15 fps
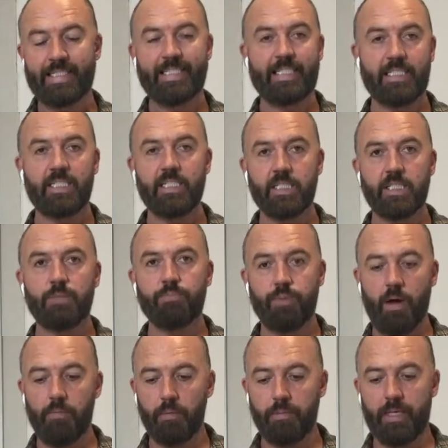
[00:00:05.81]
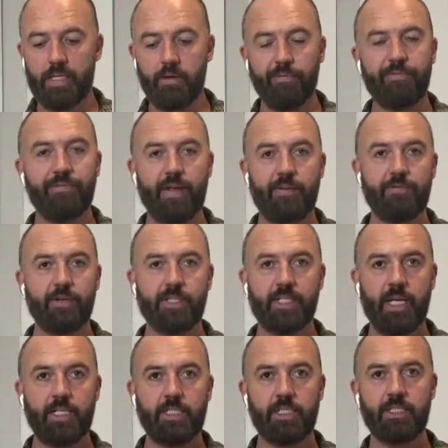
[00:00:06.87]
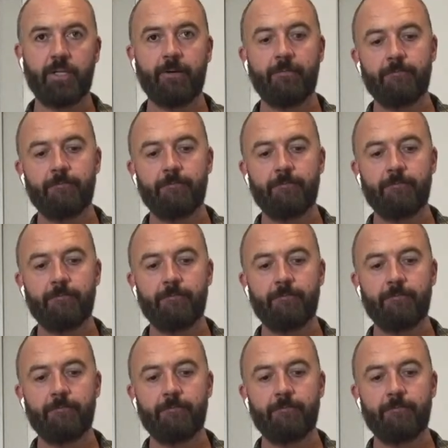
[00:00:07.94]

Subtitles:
this is probably their favorite dish.